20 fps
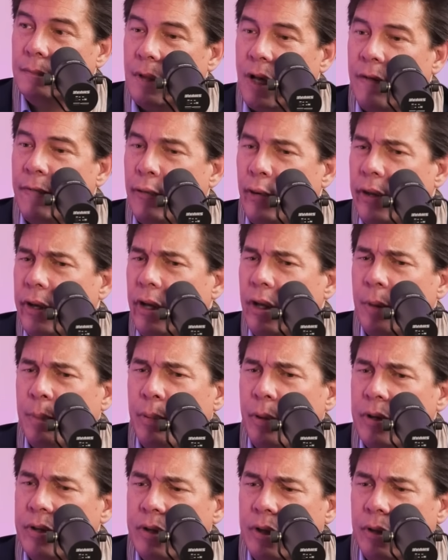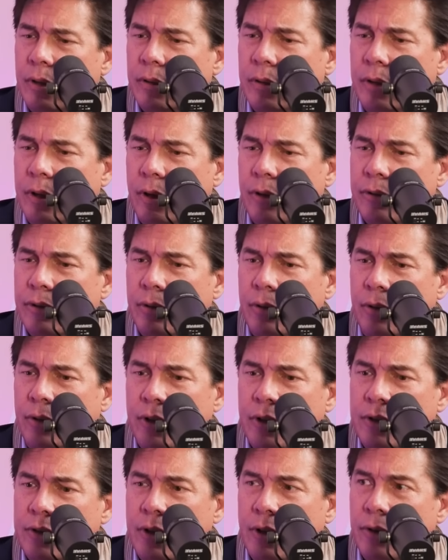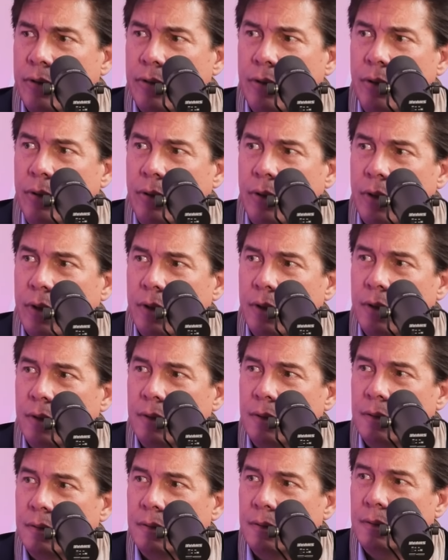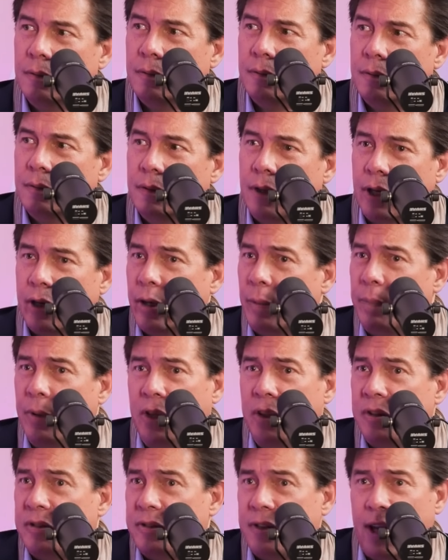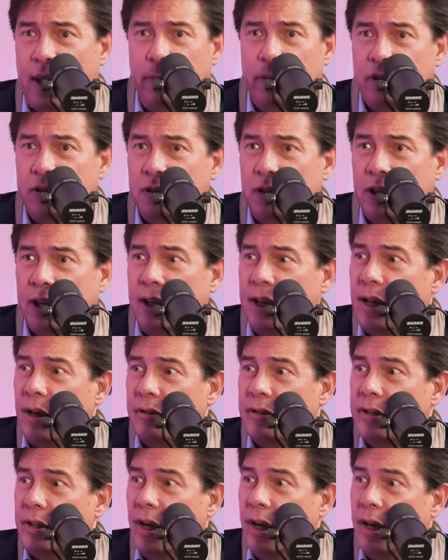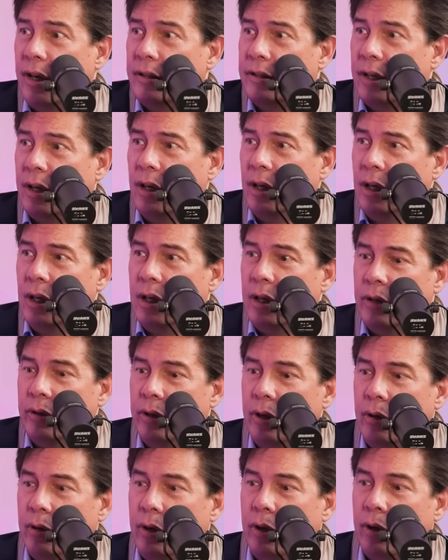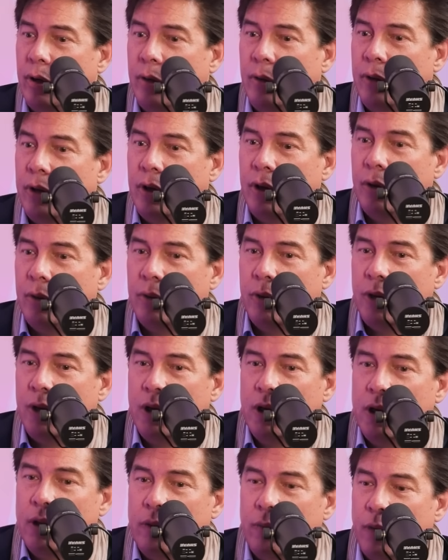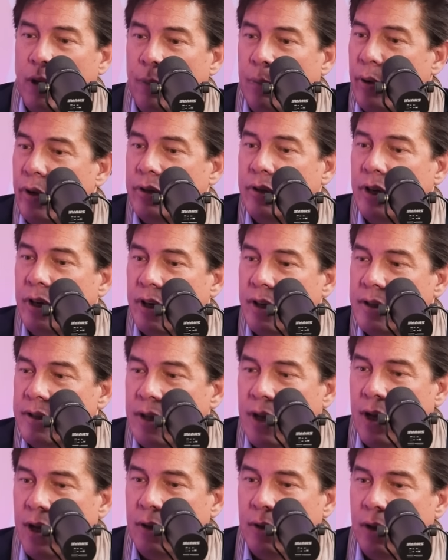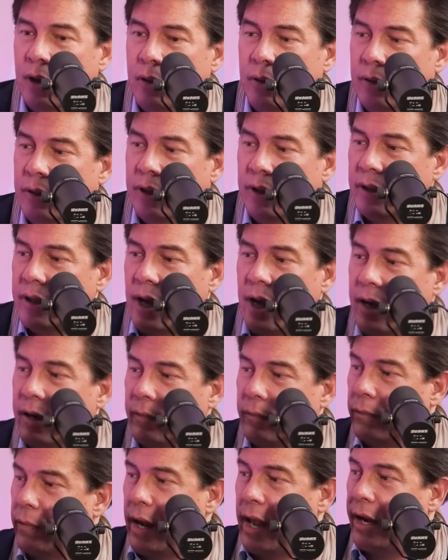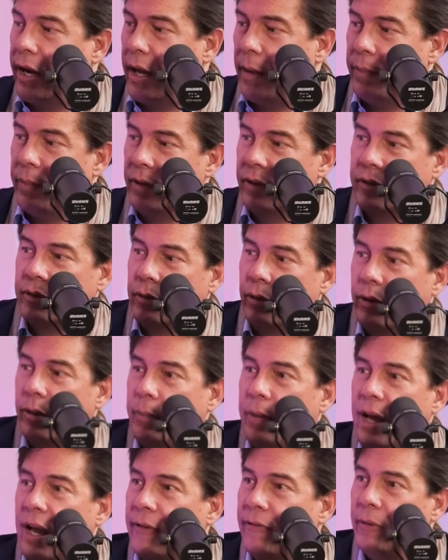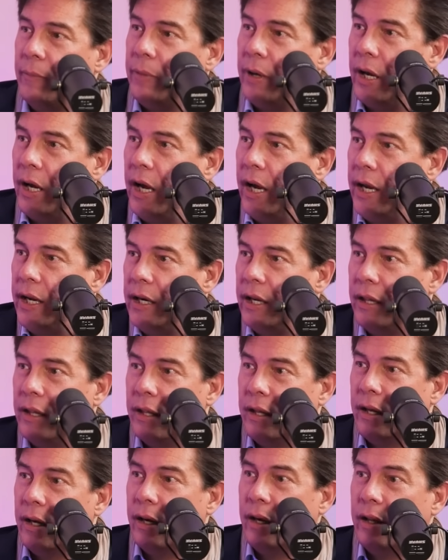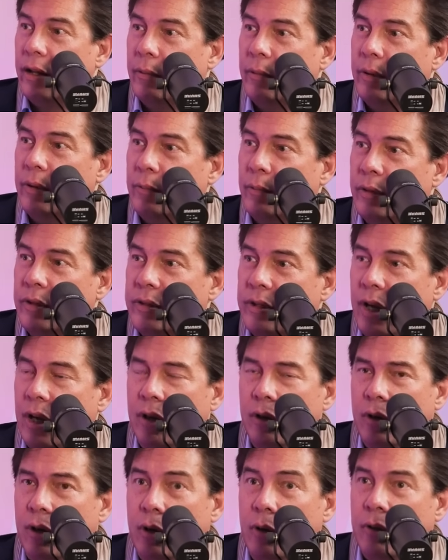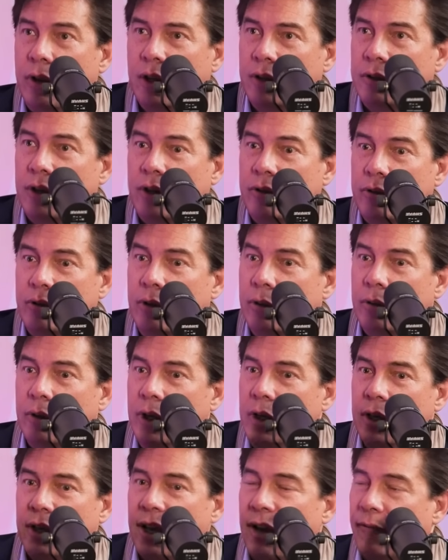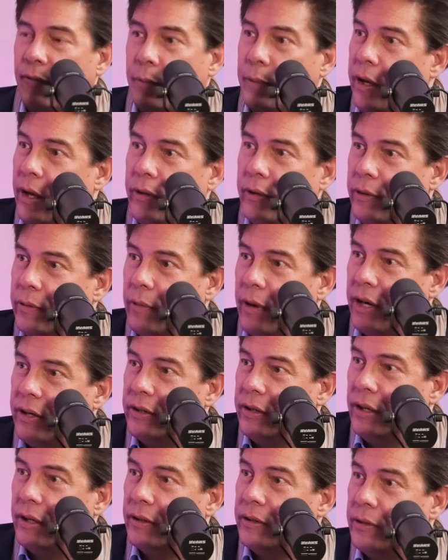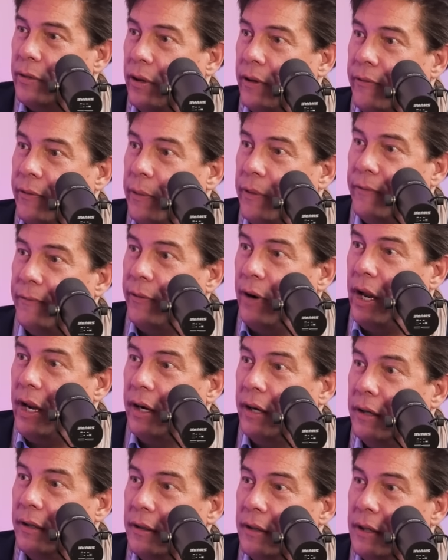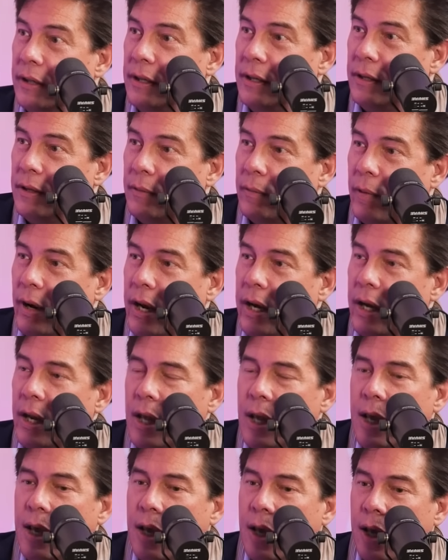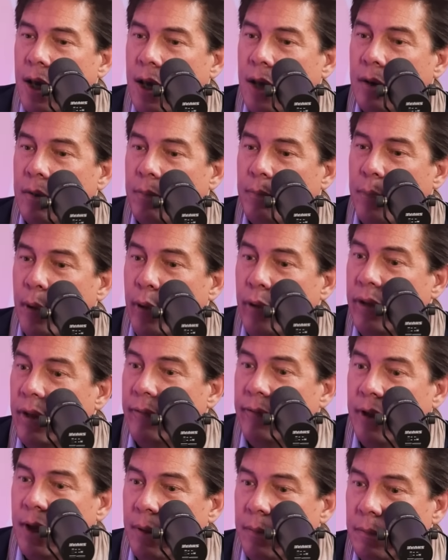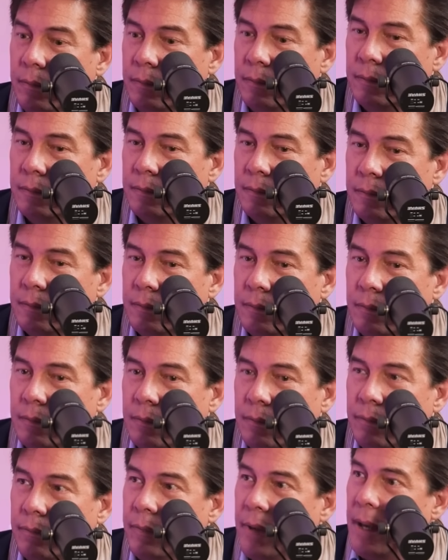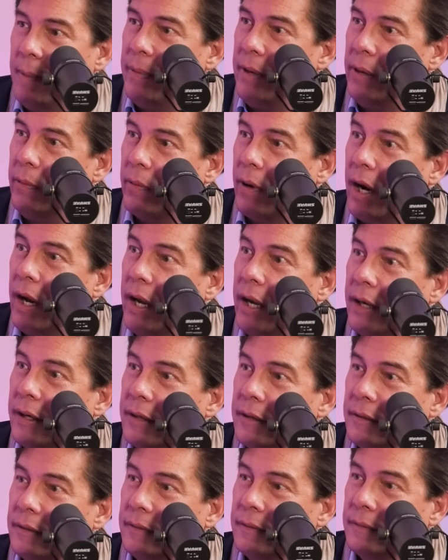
And for the other person, their truth is their truth. It could be the same as looking outside and say, no, no, no. One person could say, oh, the guy ran up and stole the bag from behind. And the other one would say, no, that's not true. Came from the other direction and stole it from the front. Right? And both of them may be right.